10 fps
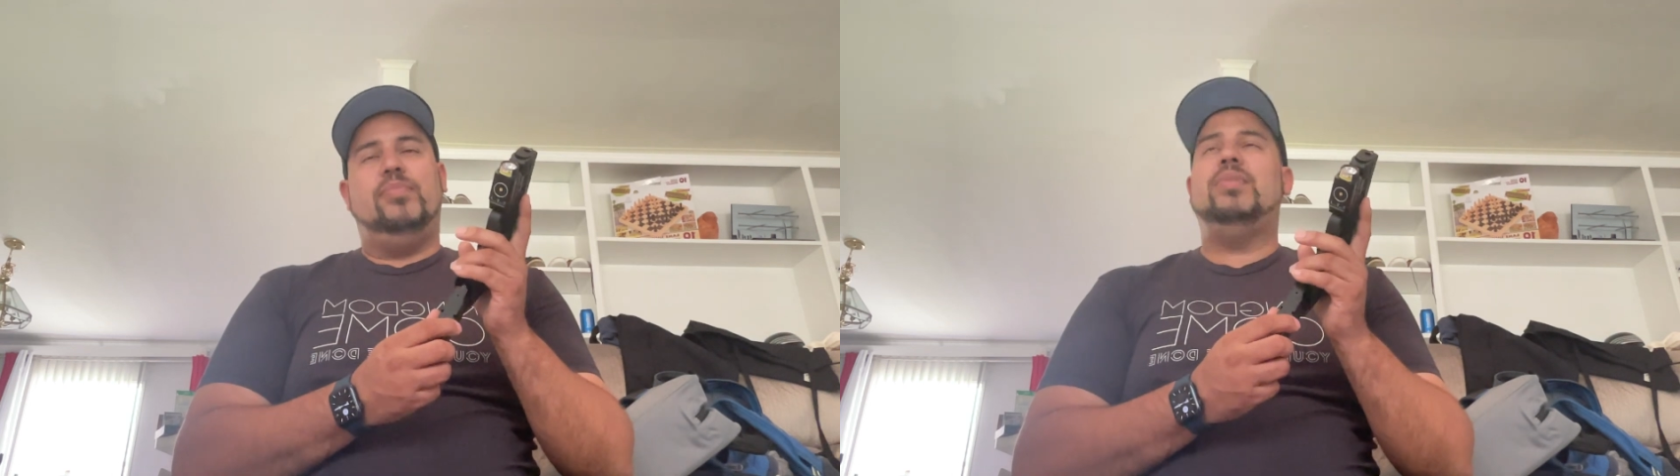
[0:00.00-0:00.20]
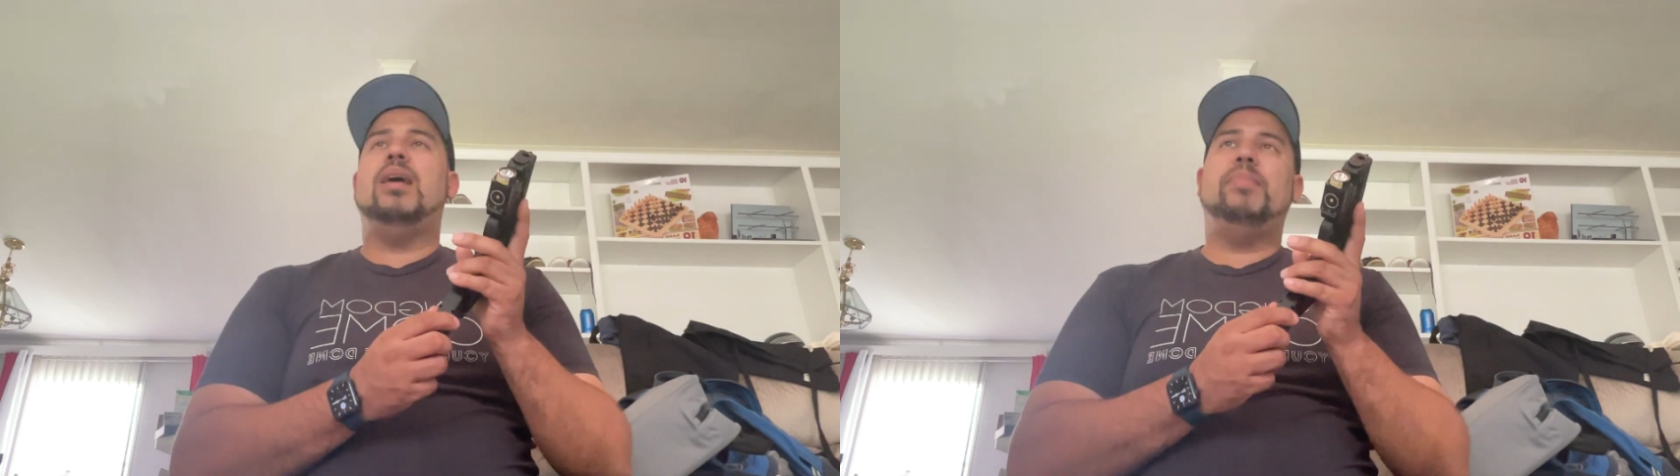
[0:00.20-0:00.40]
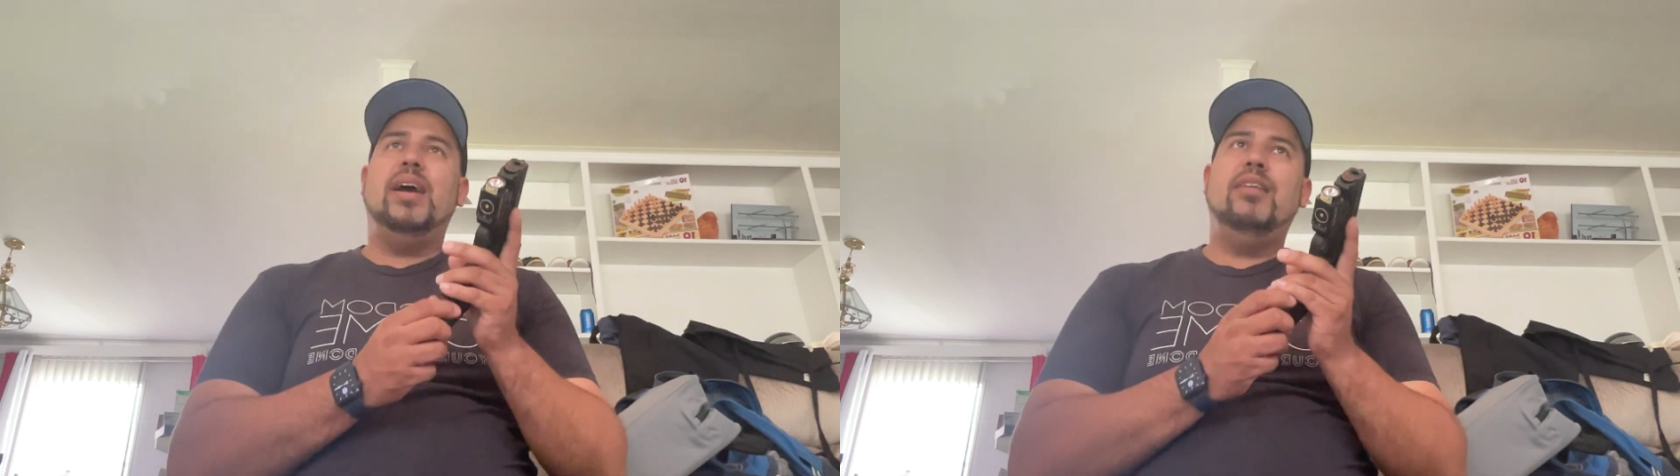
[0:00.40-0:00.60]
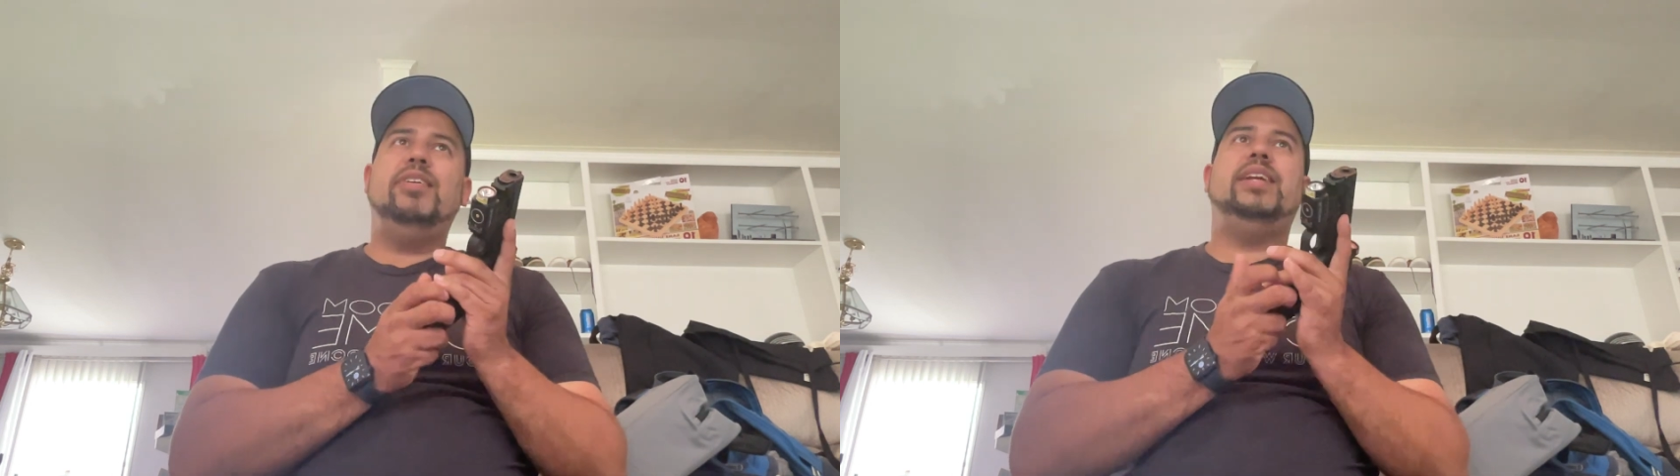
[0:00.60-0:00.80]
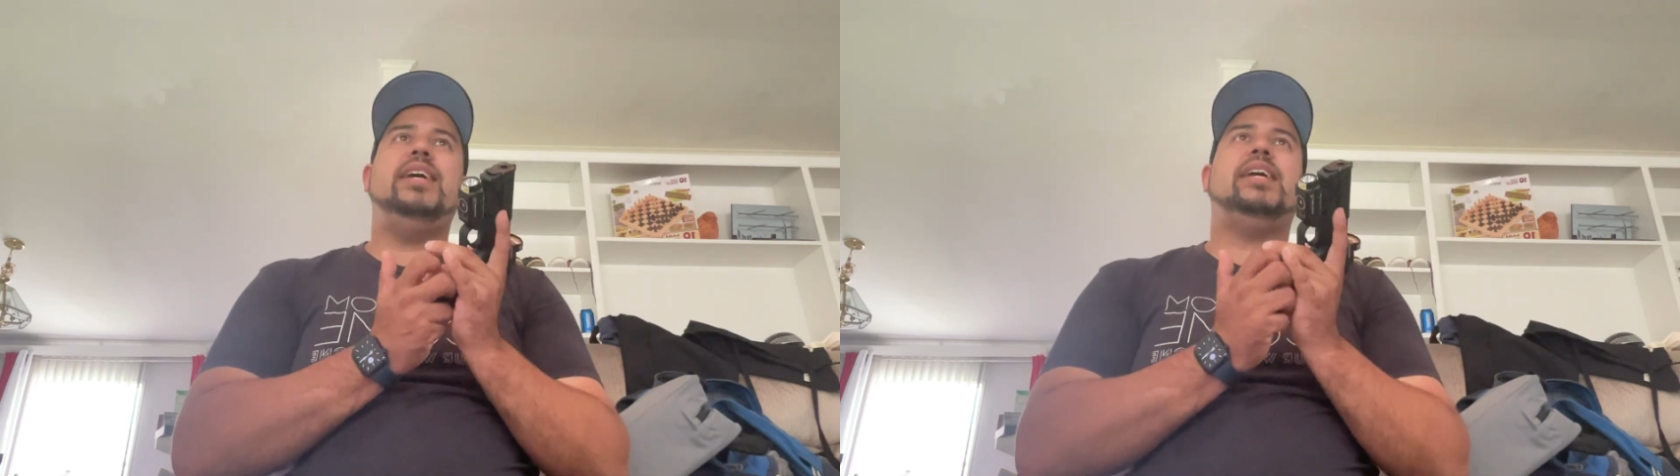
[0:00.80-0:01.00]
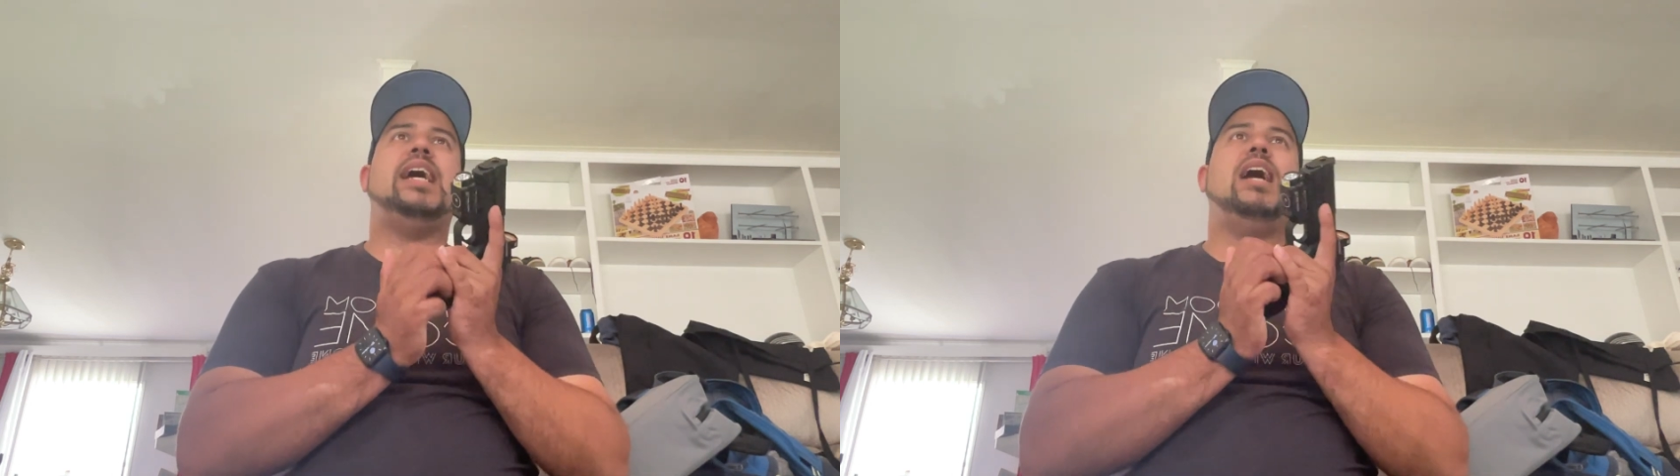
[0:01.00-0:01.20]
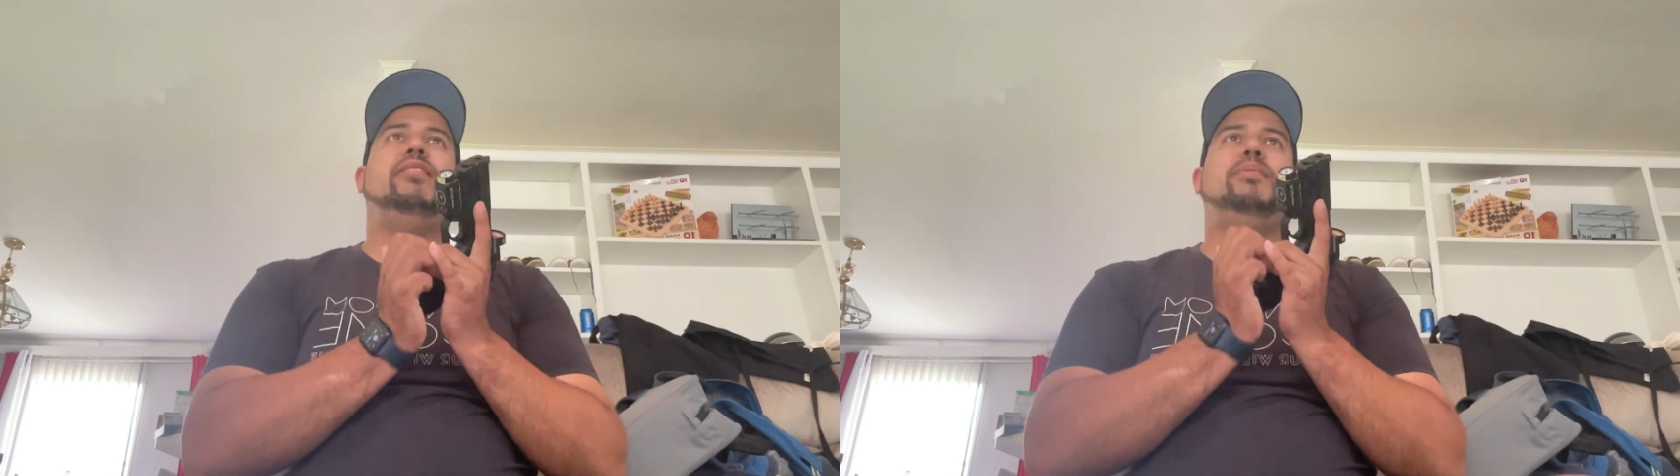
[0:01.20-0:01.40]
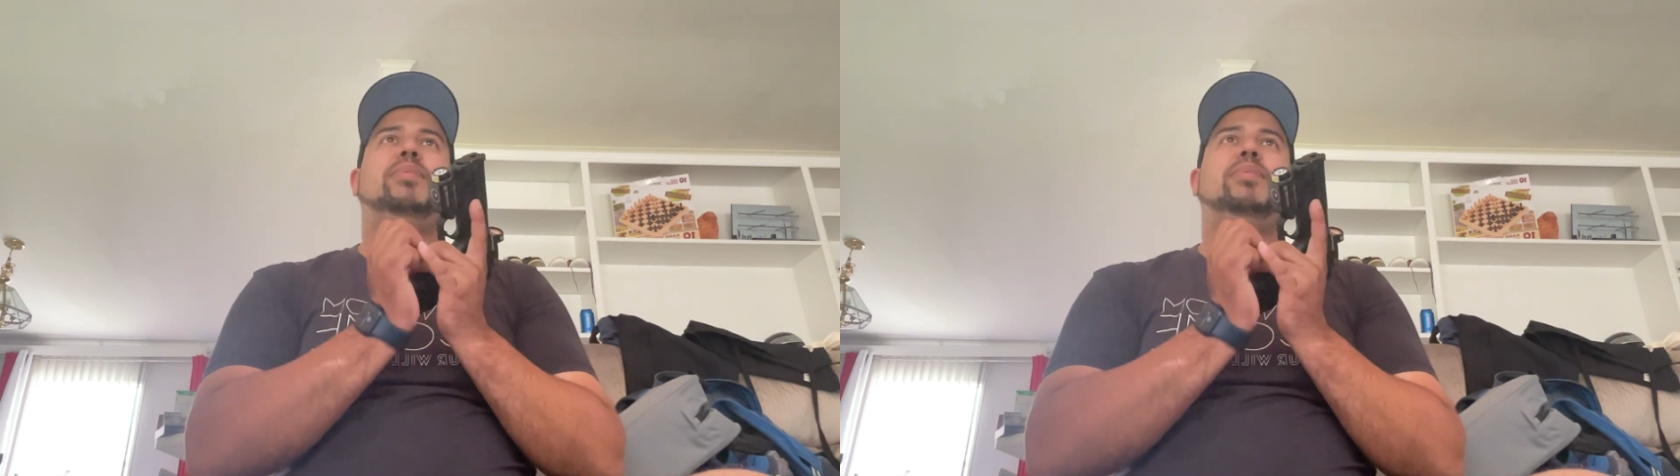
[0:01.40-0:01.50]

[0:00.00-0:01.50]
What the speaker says: not my everyday carry,